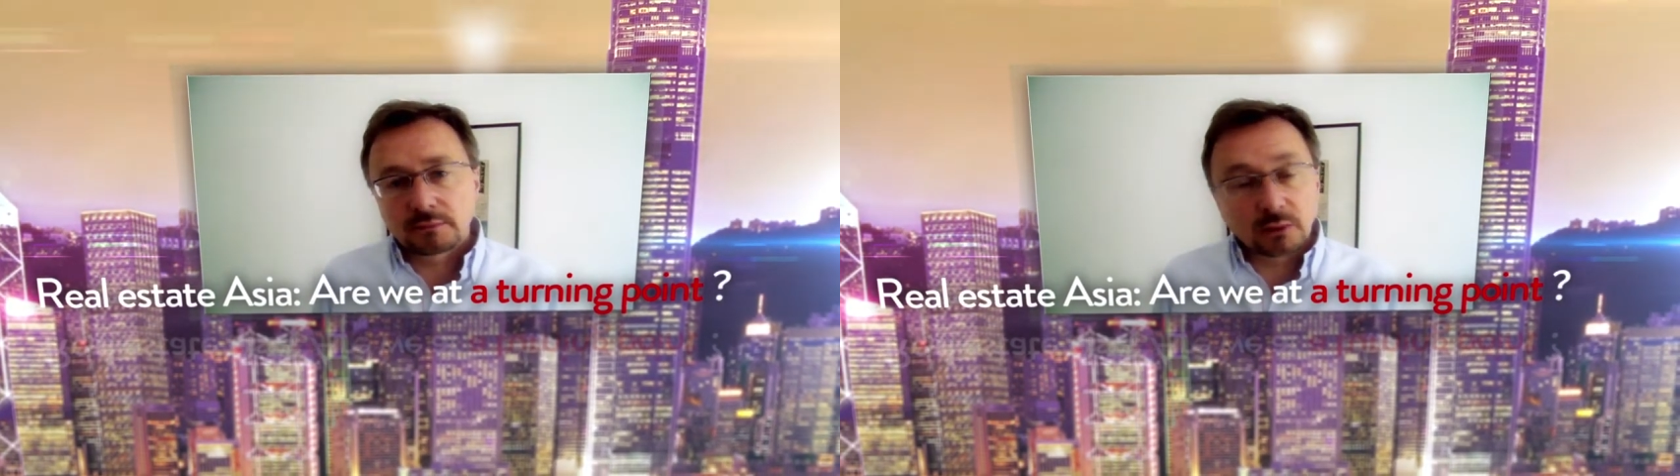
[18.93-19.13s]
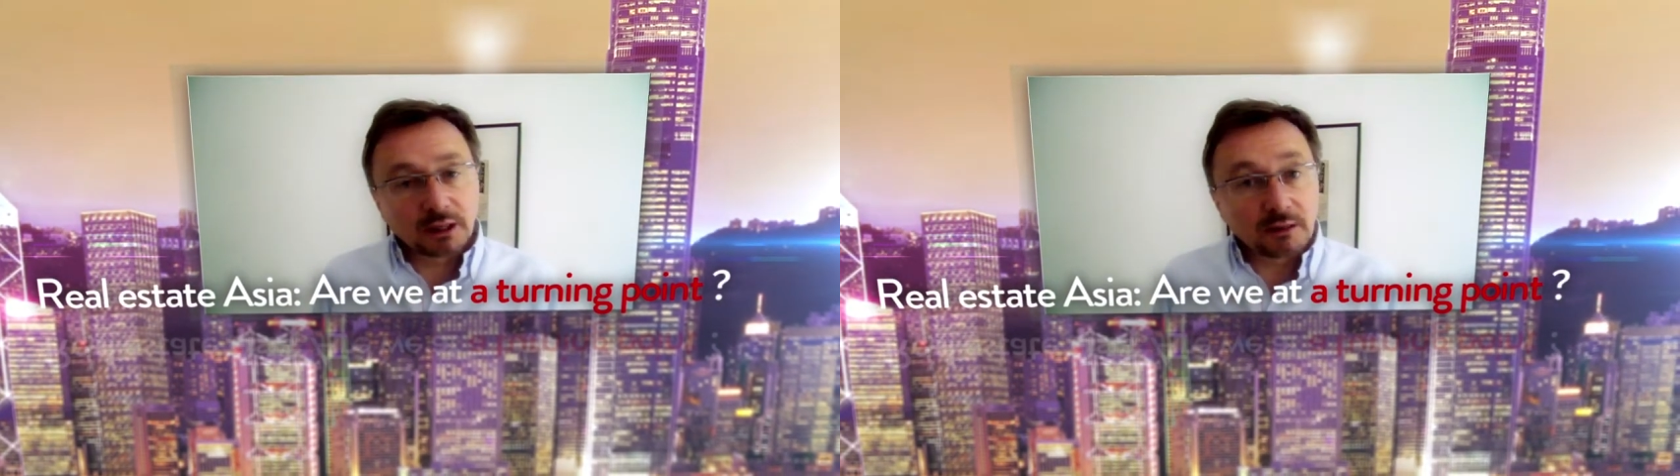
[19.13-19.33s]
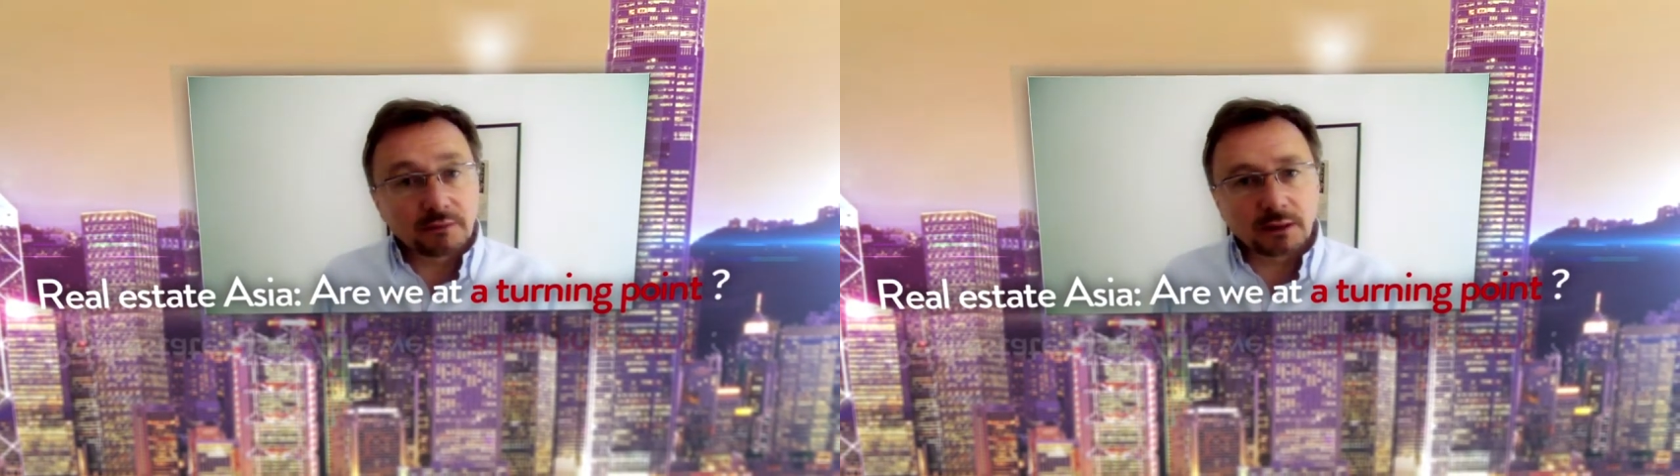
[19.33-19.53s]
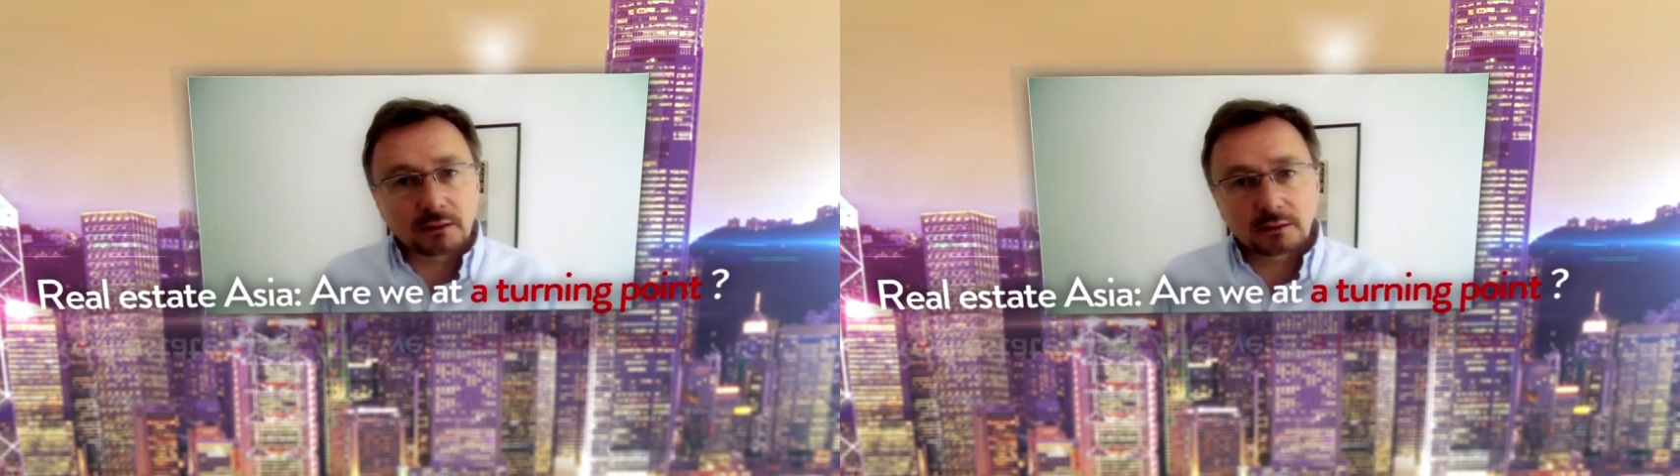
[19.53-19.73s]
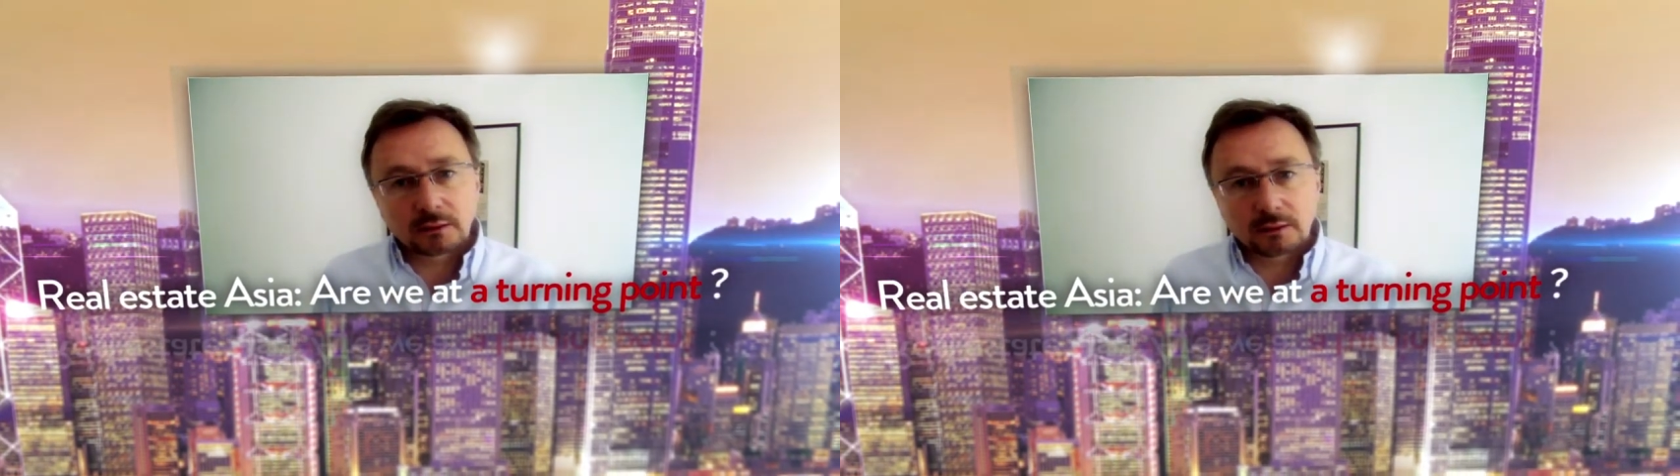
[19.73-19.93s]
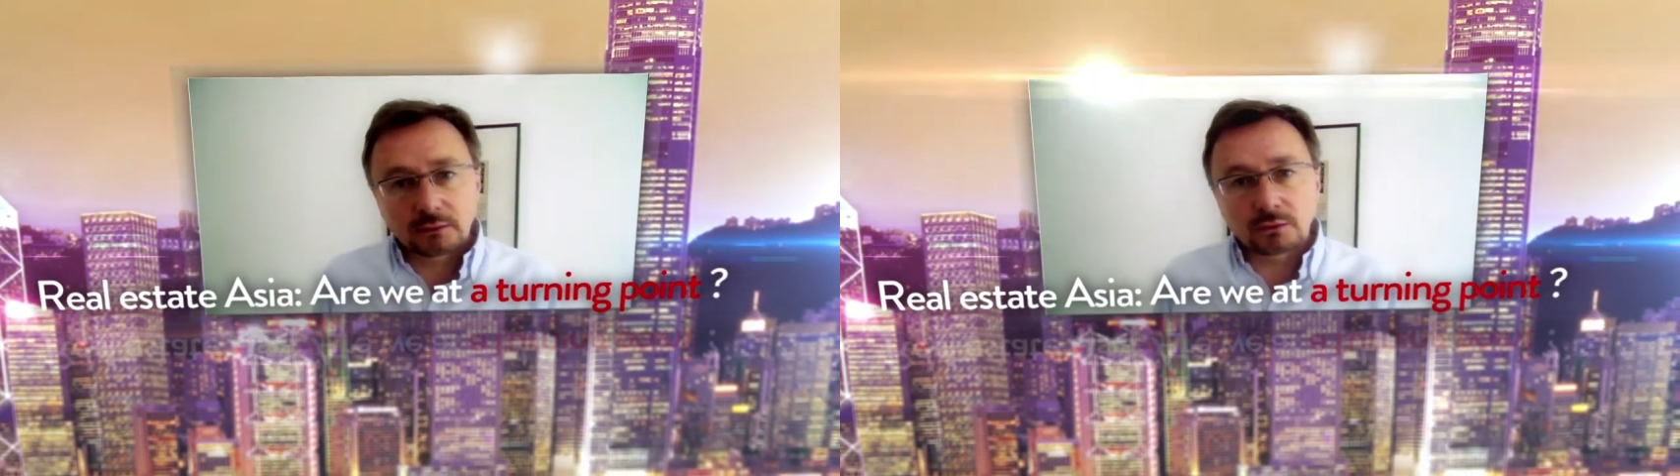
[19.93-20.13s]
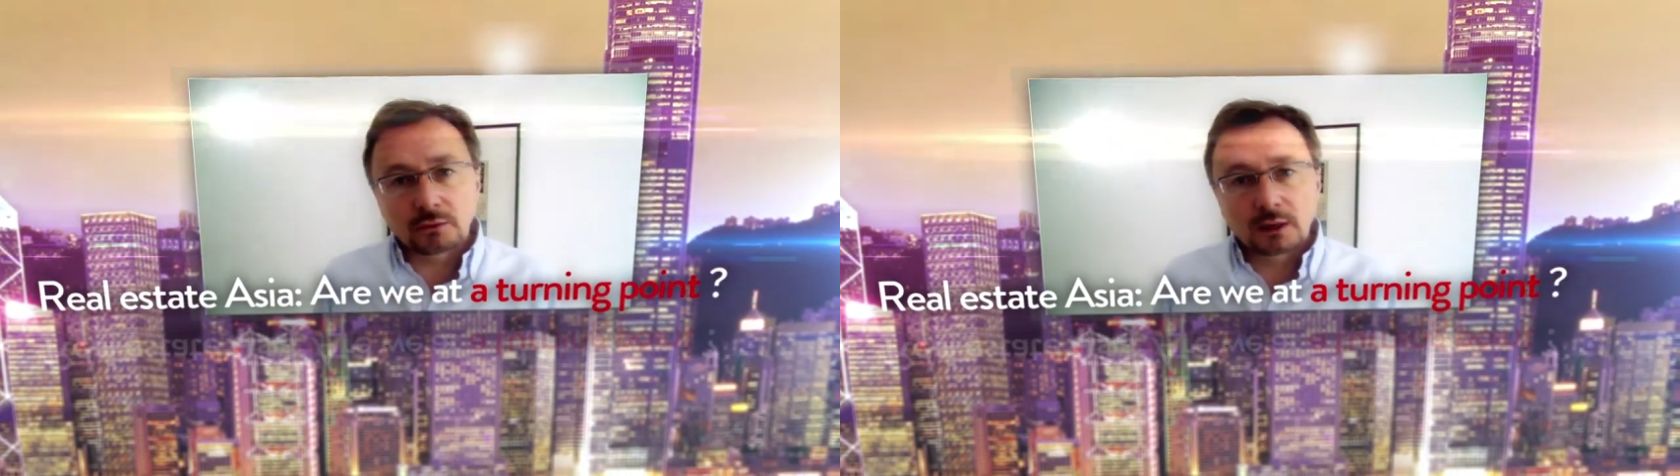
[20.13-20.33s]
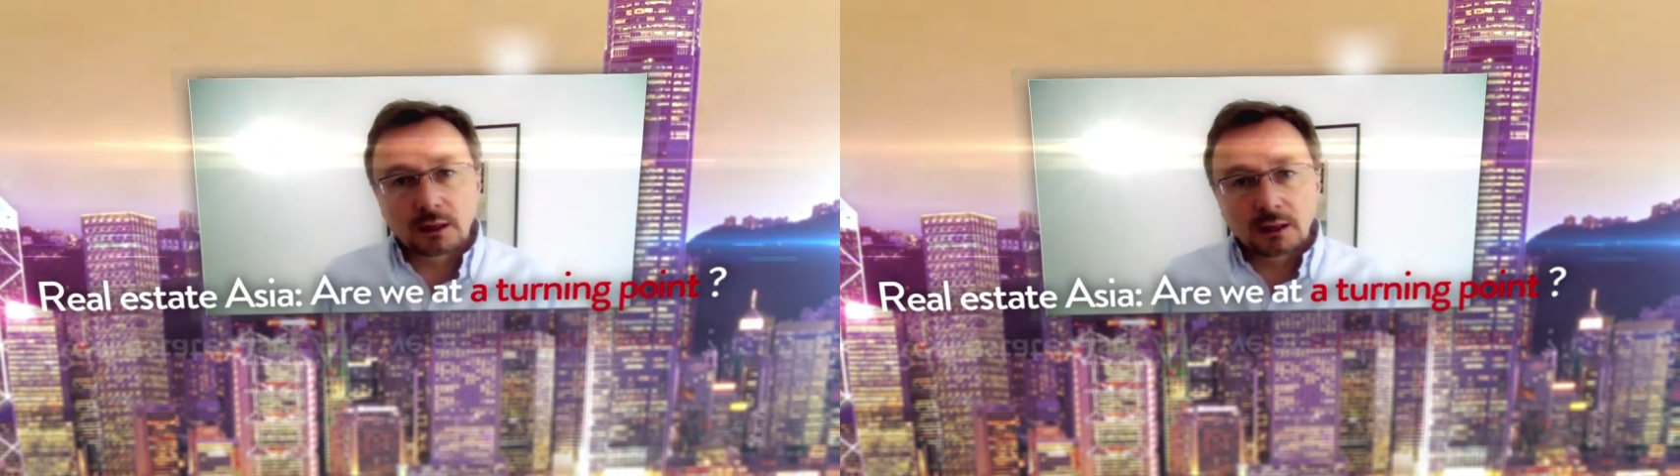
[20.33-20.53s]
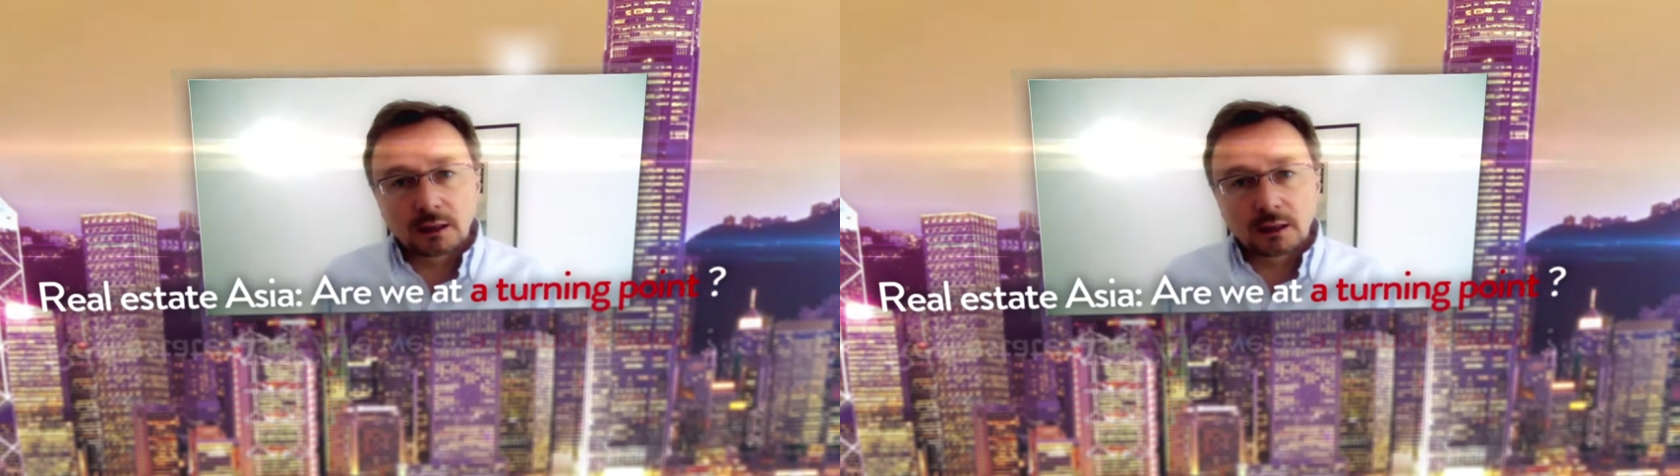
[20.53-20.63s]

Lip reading: But we're living through